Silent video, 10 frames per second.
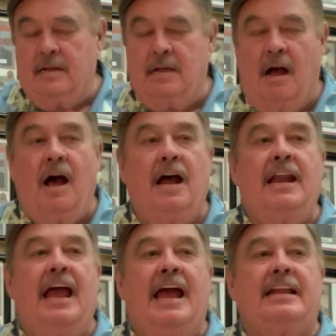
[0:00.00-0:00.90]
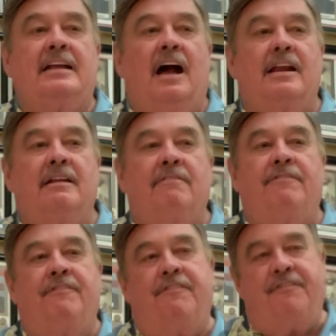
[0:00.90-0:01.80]
God had gotten
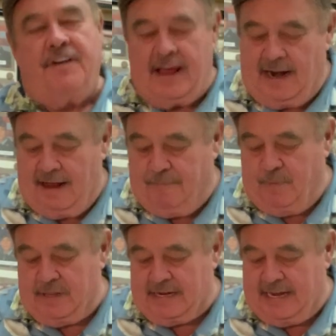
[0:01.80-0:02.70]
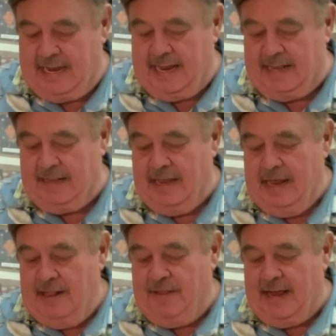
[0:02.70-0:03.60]
fed up with a king
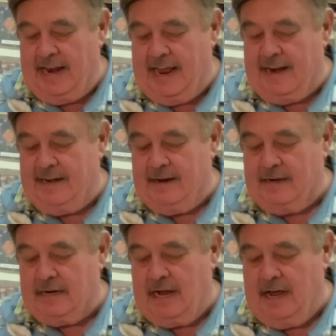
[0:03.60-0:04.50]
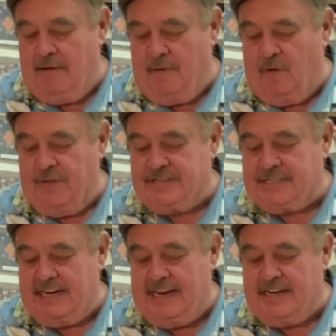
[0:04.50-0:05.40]
that had uh, come on the
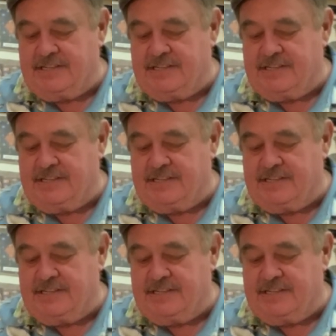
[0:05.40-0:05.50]
scene.